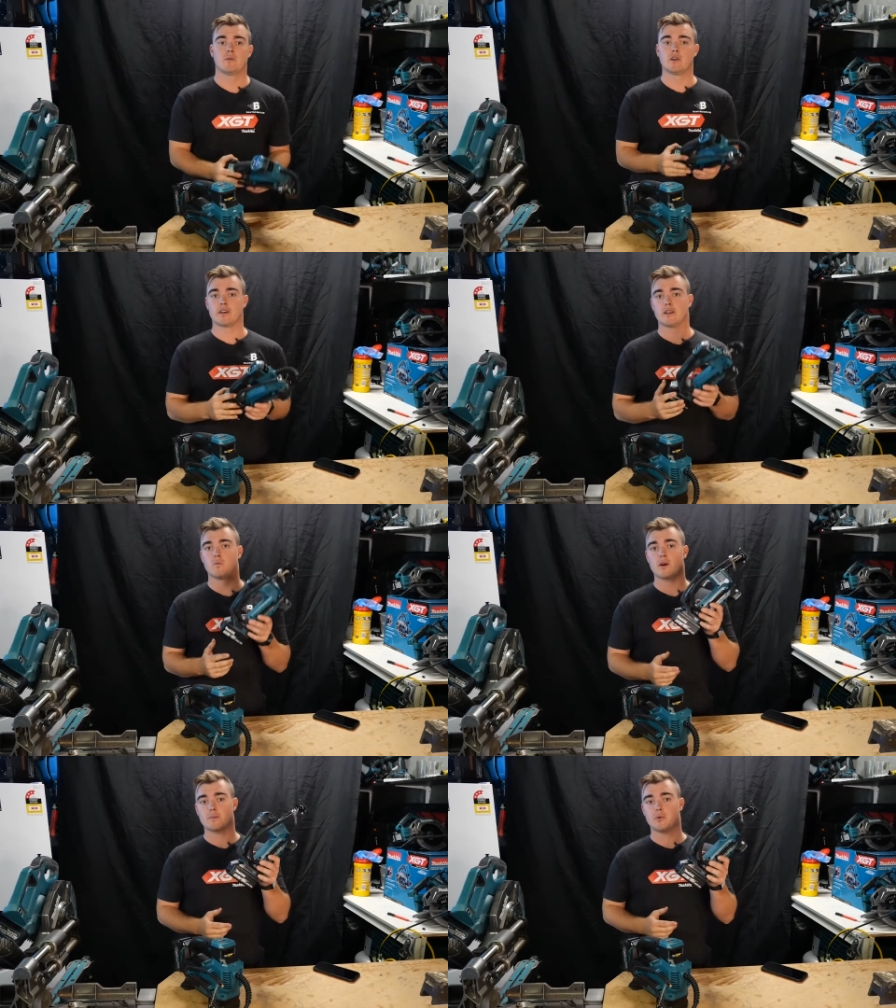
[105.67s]
we're looking at
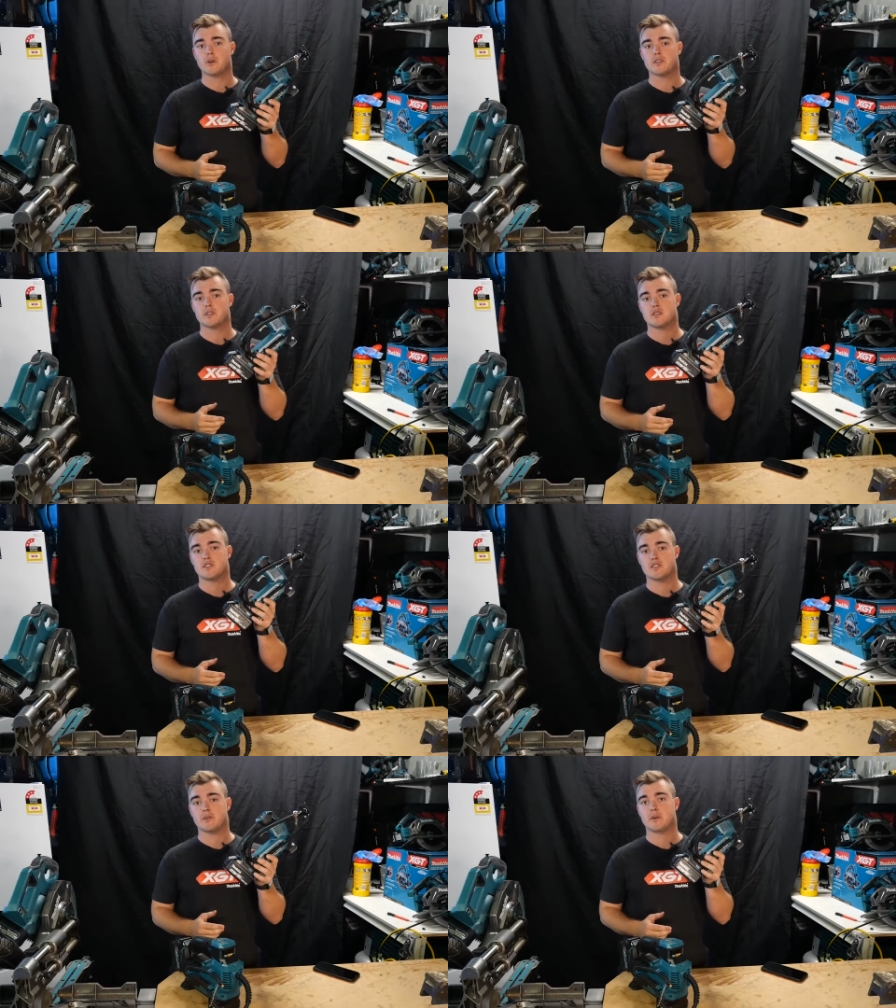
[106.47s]
1.02
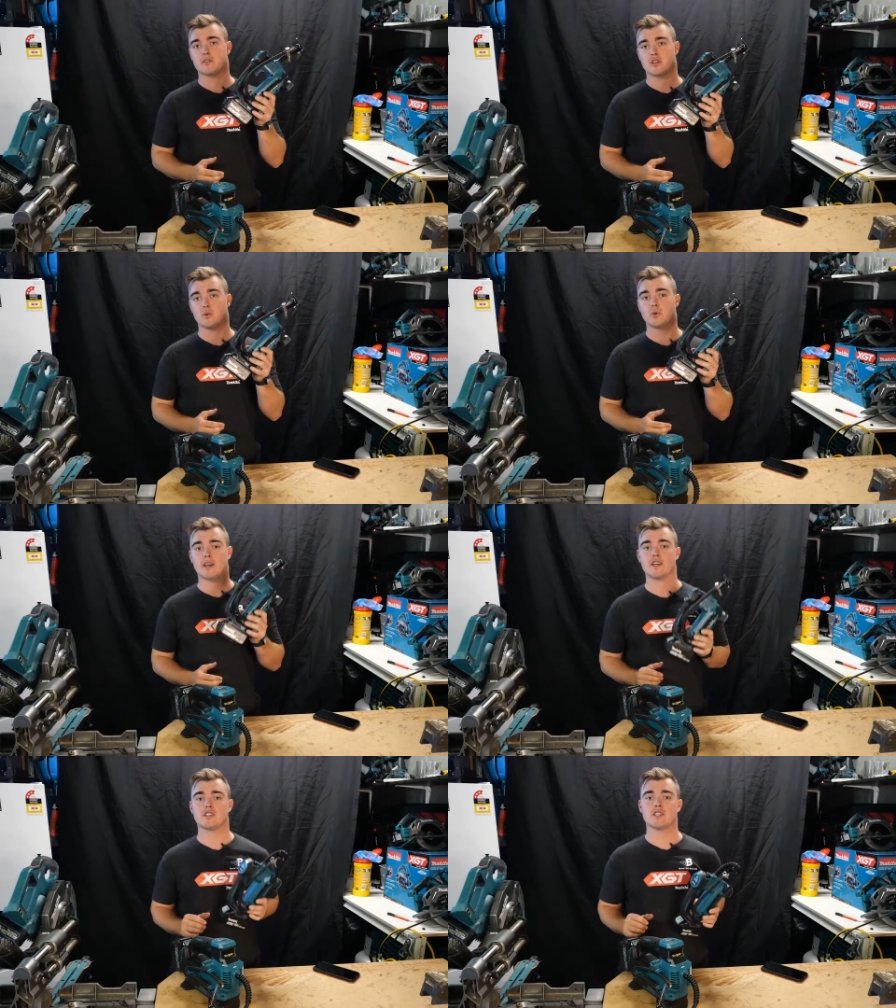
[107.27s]

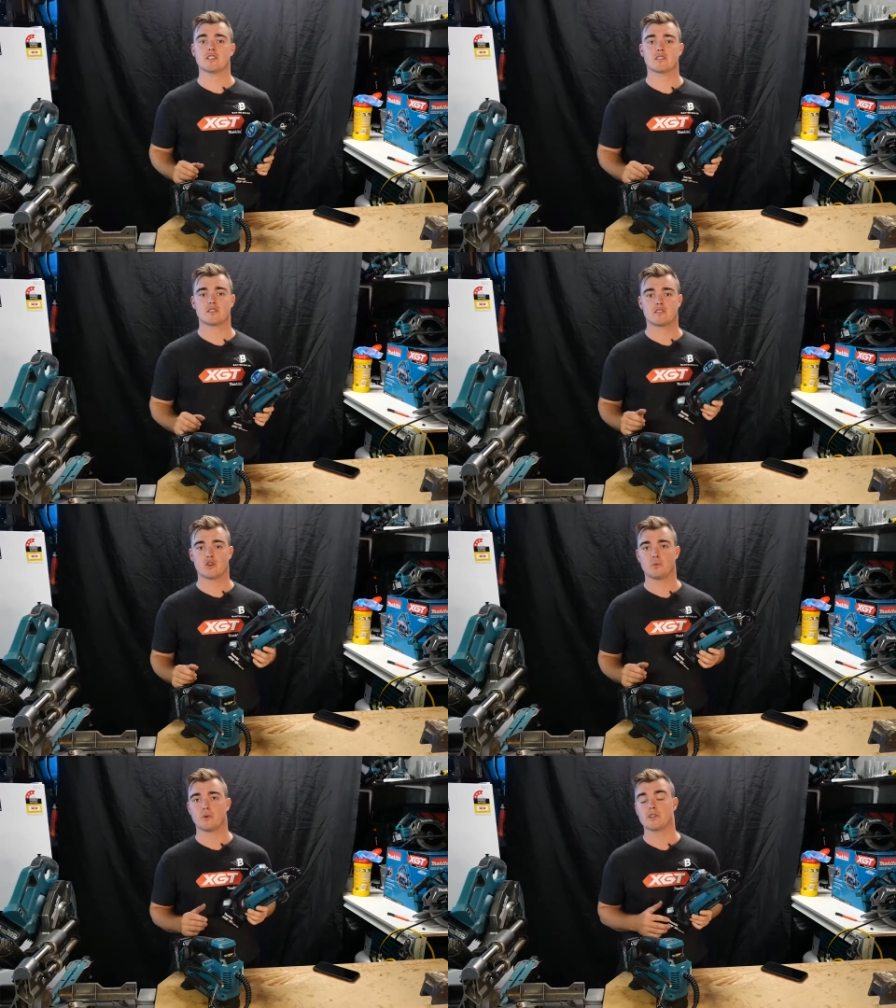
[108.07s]
kgs, so
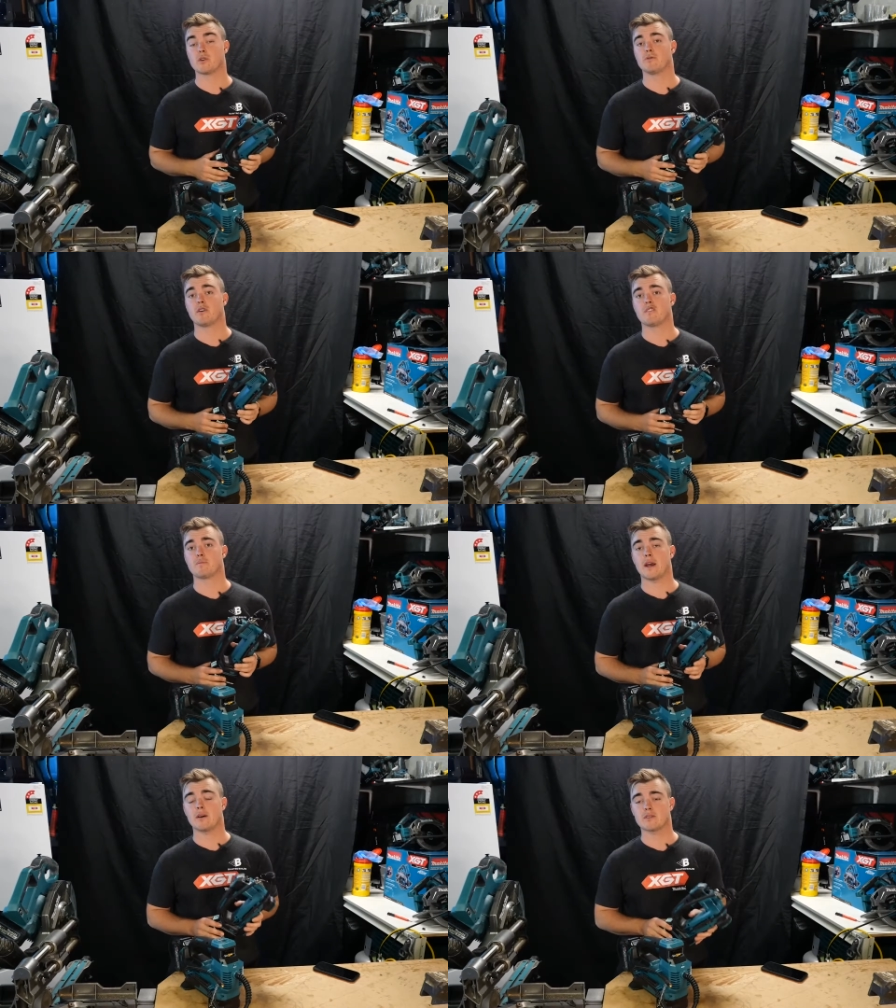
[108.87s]
2.25
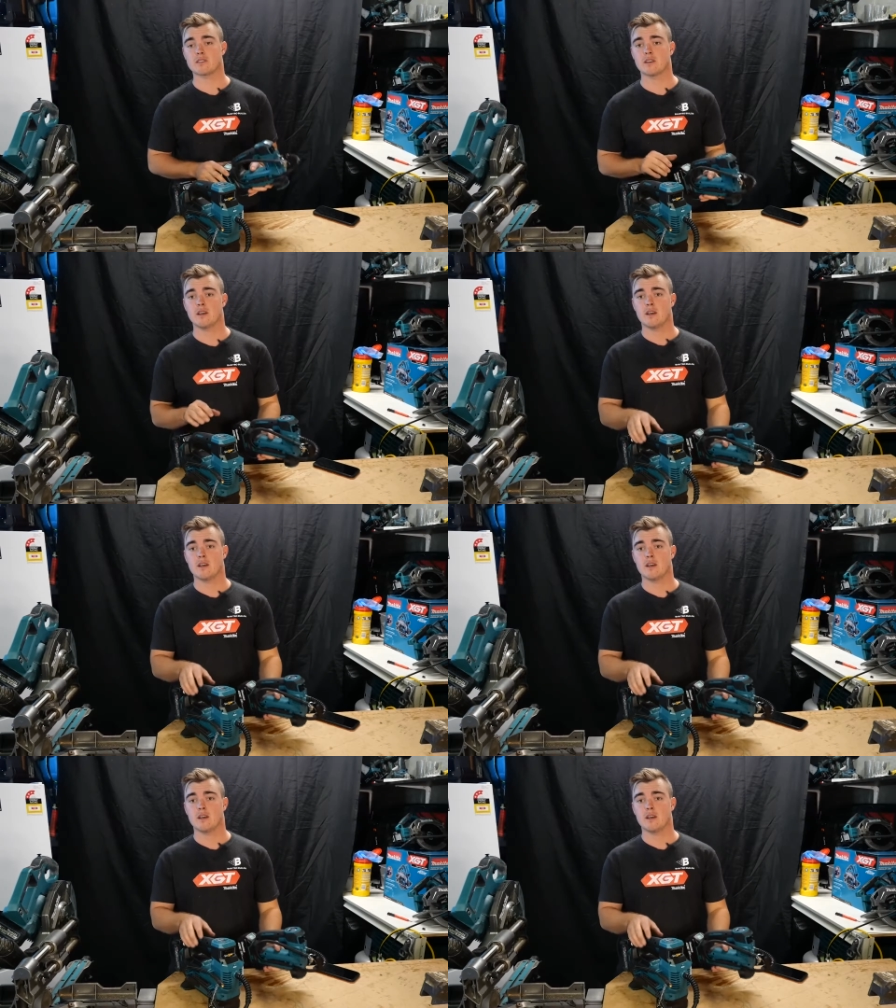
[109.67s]
pounds,